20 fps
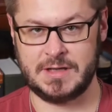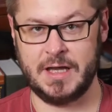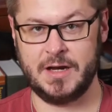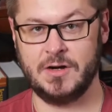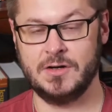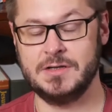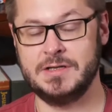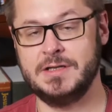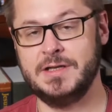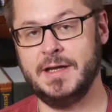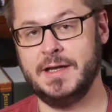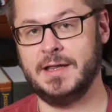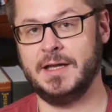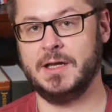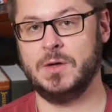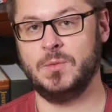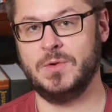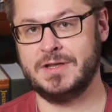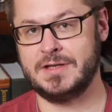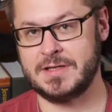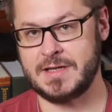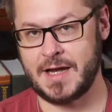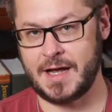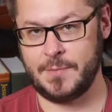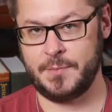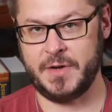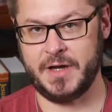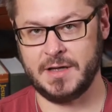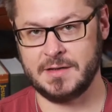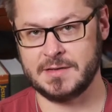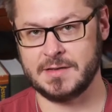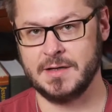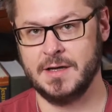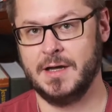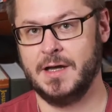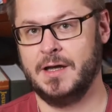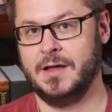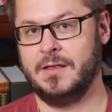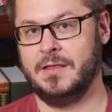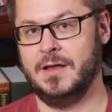that are dealing with topics
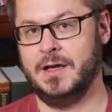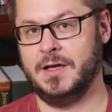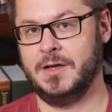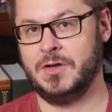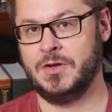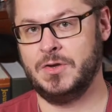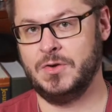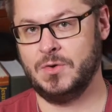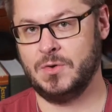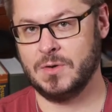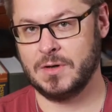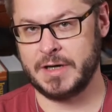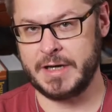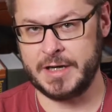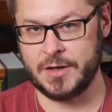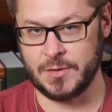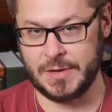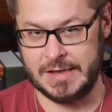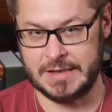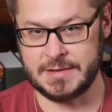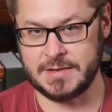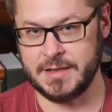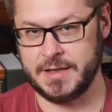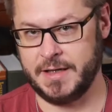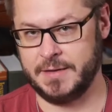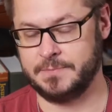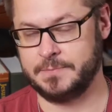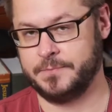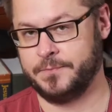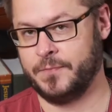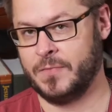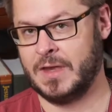that you're interested in.